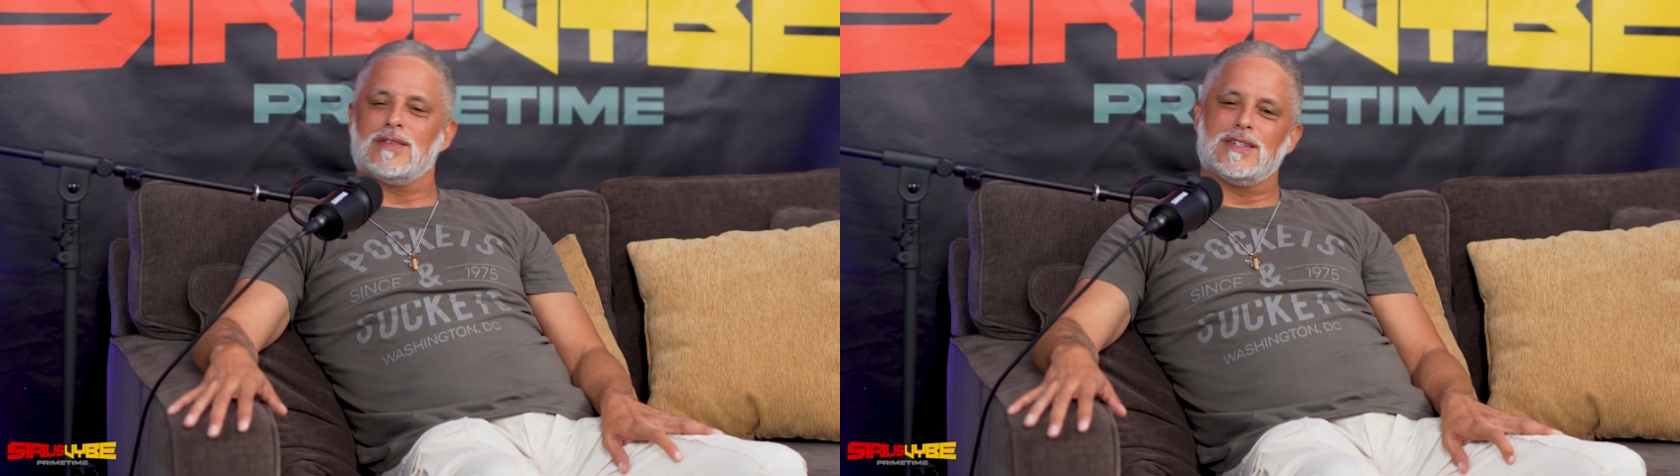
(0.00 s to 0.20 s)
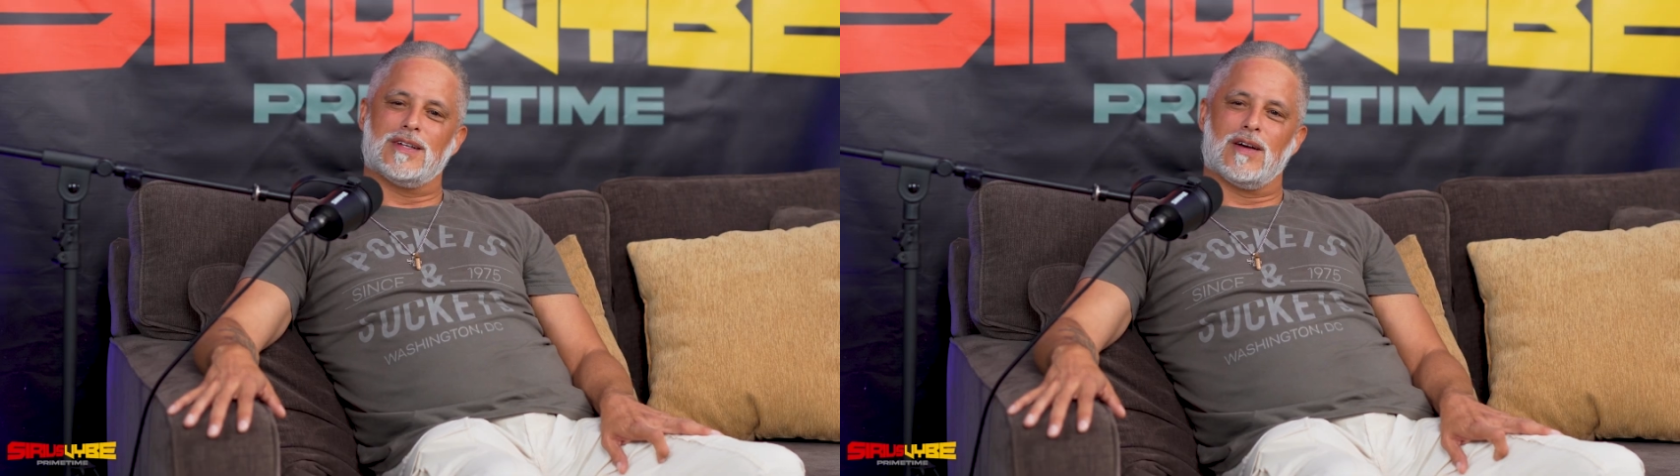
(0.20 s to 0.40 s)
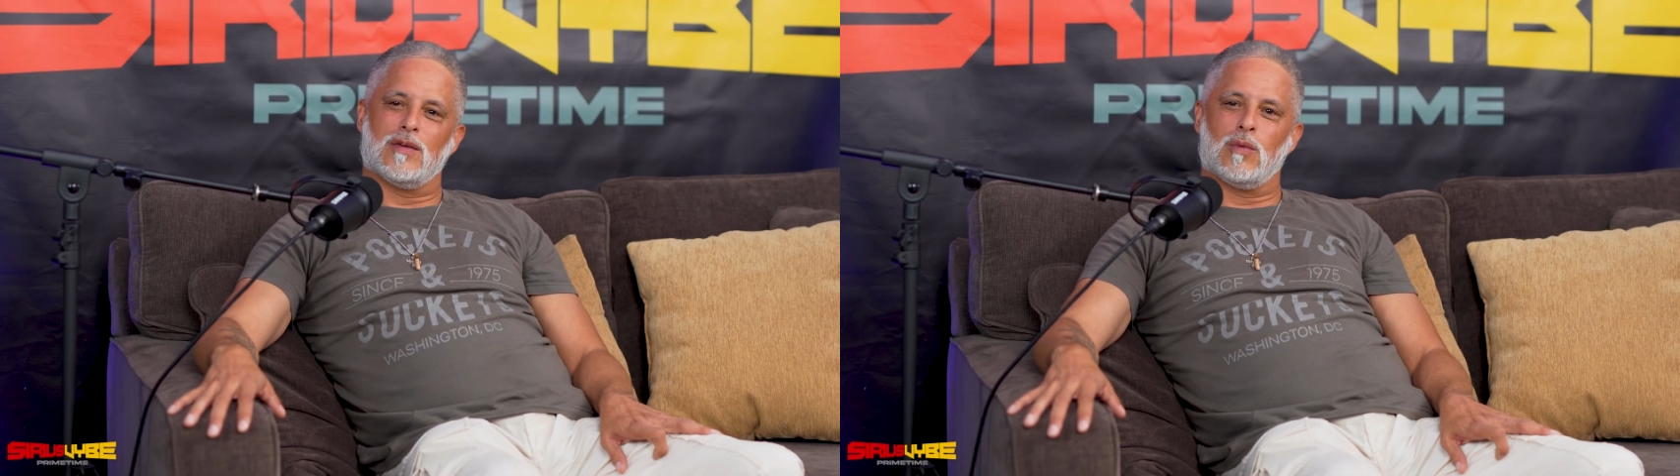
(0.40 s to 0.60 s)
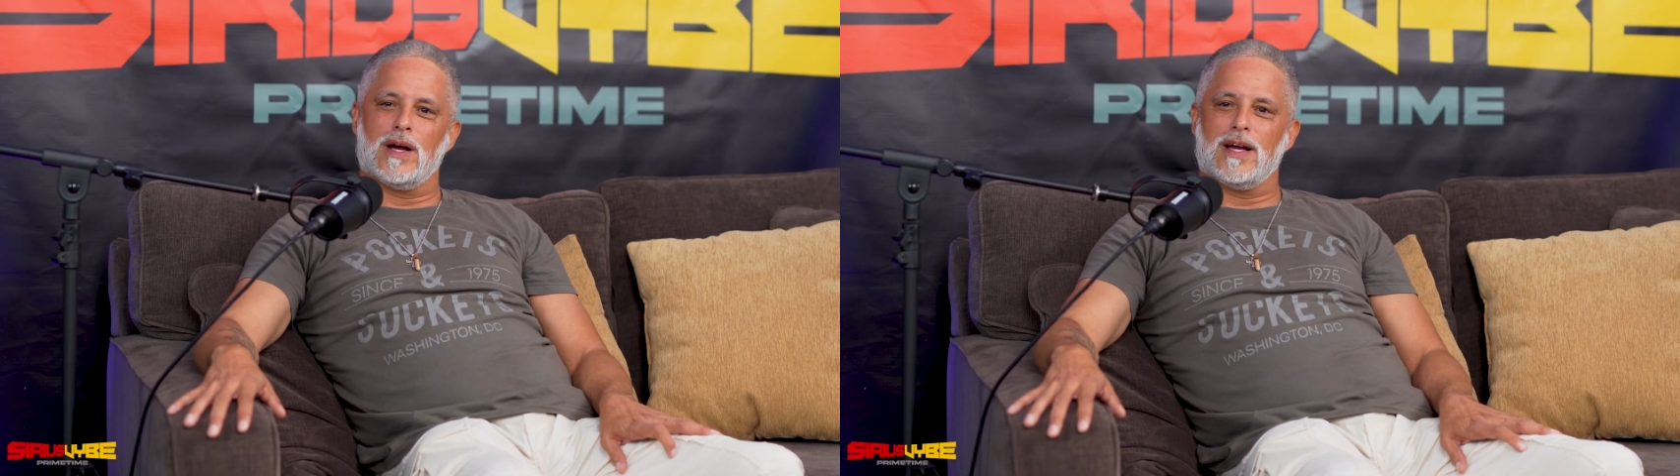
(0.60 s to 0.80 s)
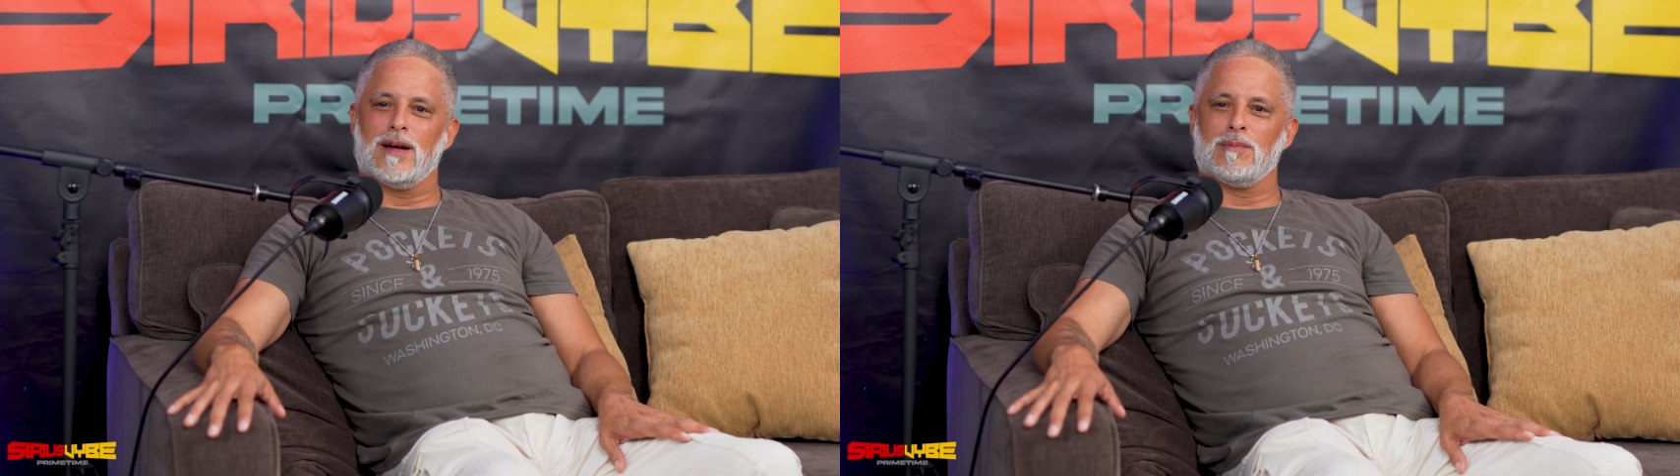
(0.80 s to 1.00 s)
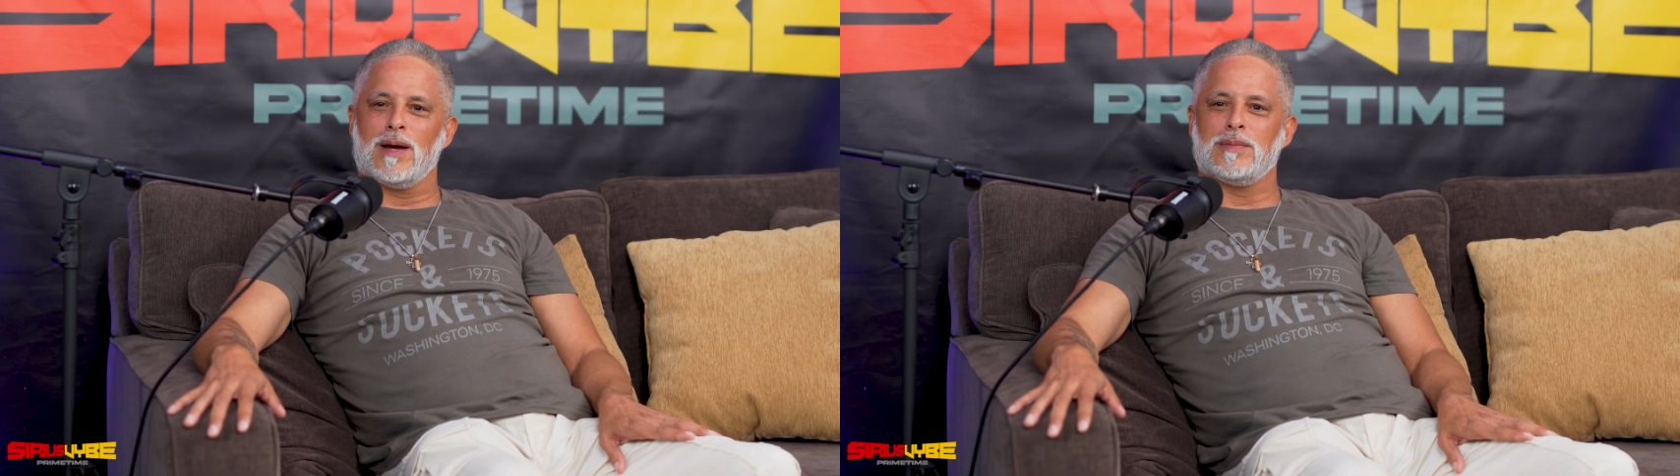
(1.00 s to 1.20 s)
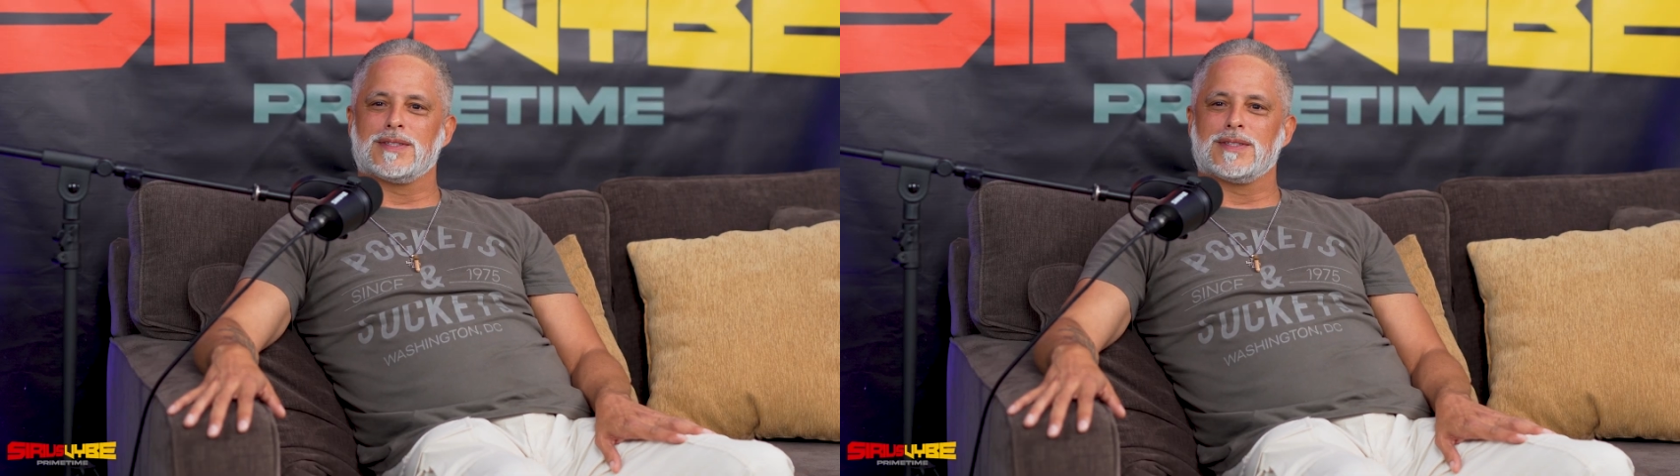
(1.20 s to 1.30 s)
the white hair might be